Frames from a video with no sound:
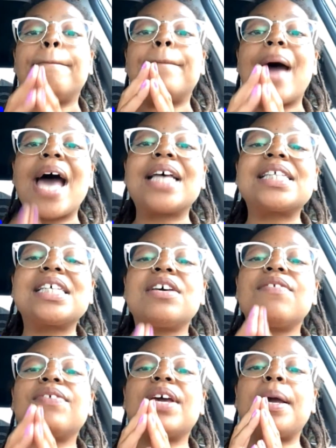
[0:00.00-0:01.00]

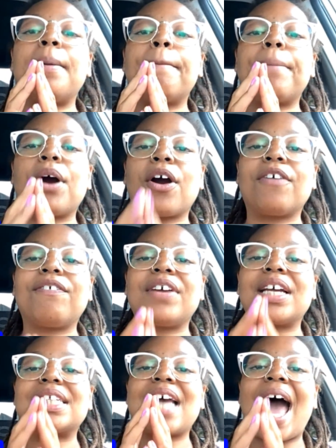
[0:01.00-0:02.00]
Massive
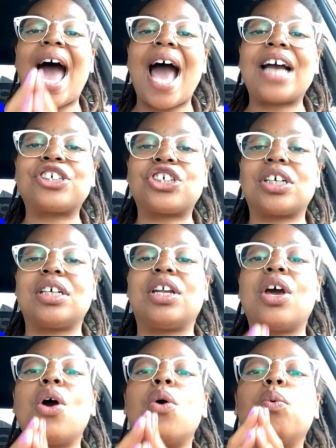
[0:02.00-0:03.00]
imperfect
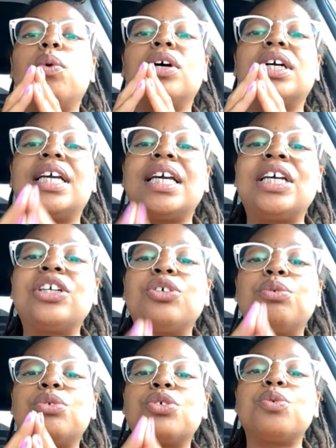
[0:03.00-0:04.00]
action will get
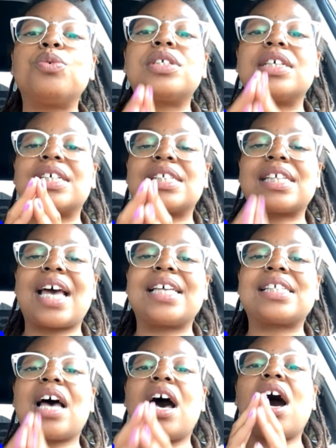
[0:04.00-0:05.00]
you to
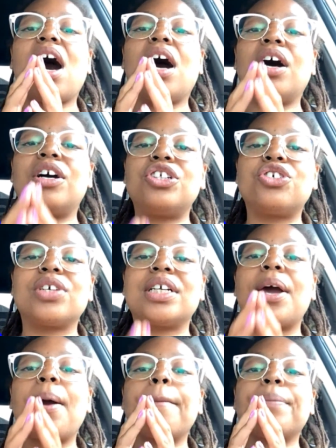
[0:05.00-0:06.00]
success 100%
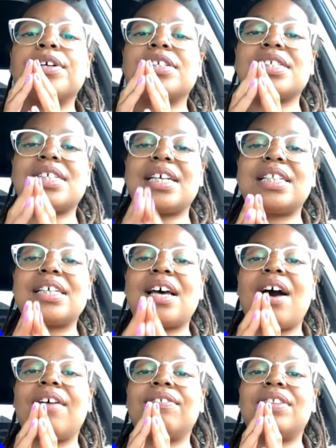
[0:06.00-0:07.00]

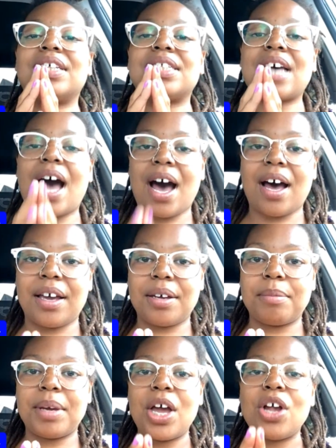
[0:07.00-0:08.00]
of the
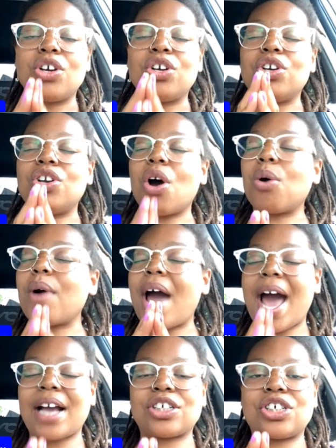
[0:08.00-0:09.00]
time. No
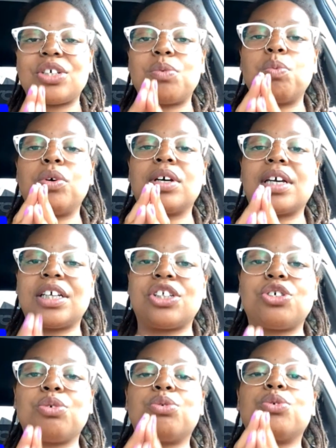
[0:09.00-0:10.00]
action will
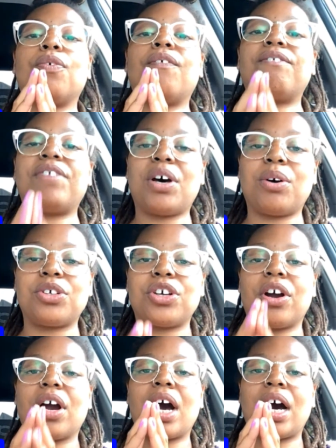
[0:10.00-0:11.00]
get you to
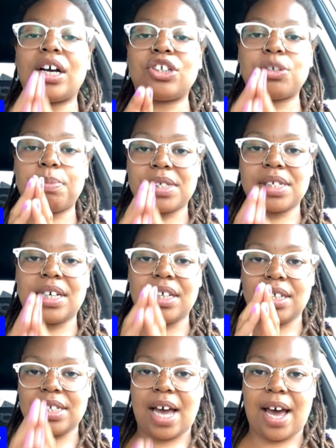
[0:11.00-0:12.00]
failure 100%
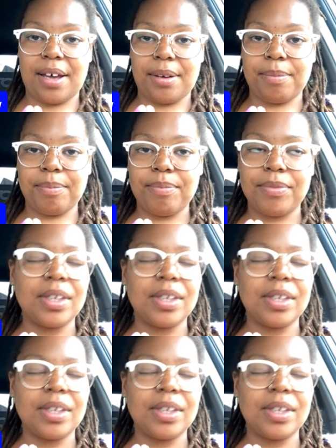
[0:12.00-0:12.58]
of the time.